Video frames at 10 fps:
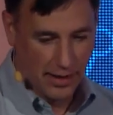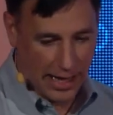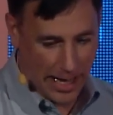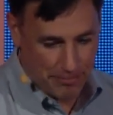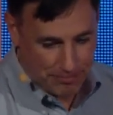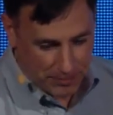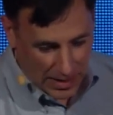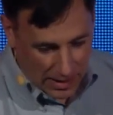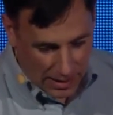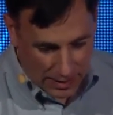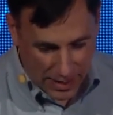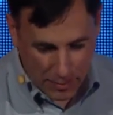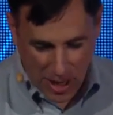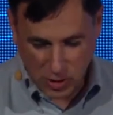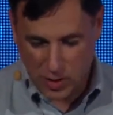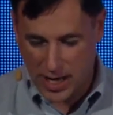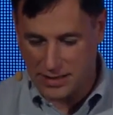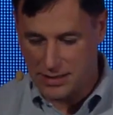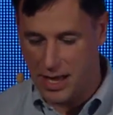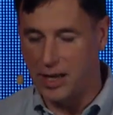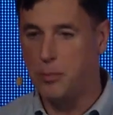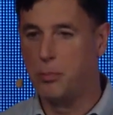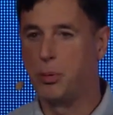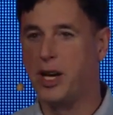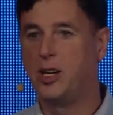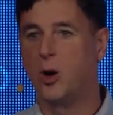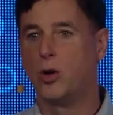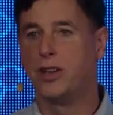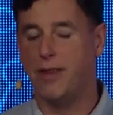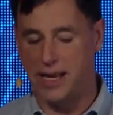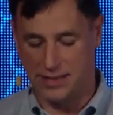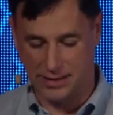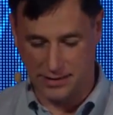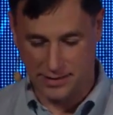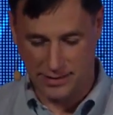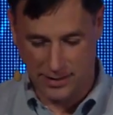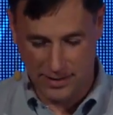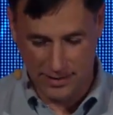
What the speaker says: Think about trends like bring your own devices,